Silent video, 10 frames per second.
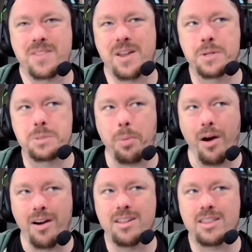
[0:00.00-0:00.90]
was
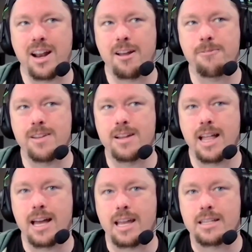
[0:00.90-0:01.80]
part that I feel
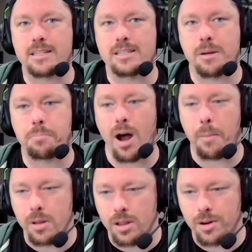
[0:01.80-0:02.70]
like it's a
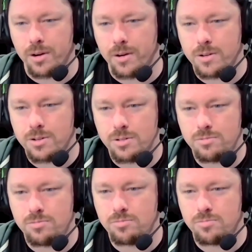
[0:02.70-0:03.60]
popular
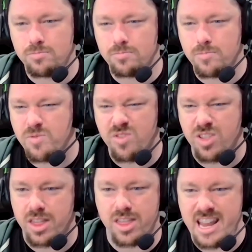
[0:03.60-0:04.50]

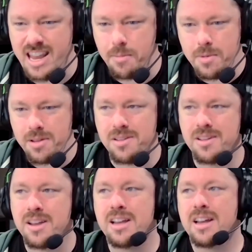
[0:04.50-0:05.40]
theme.
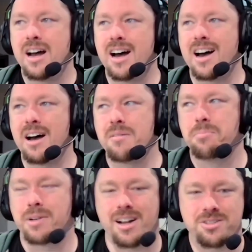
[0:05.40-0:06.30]

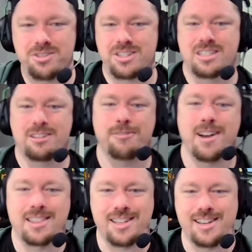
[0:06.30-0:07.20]
But also just the
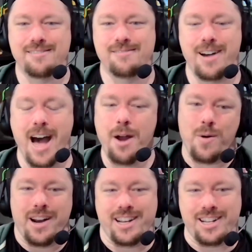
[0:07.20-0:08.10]
fact that I
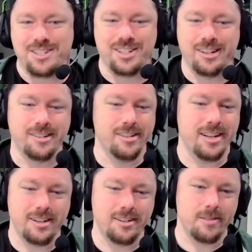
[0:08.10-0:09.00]
wanted it, so
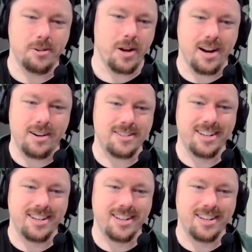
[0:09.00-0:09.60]
who cares?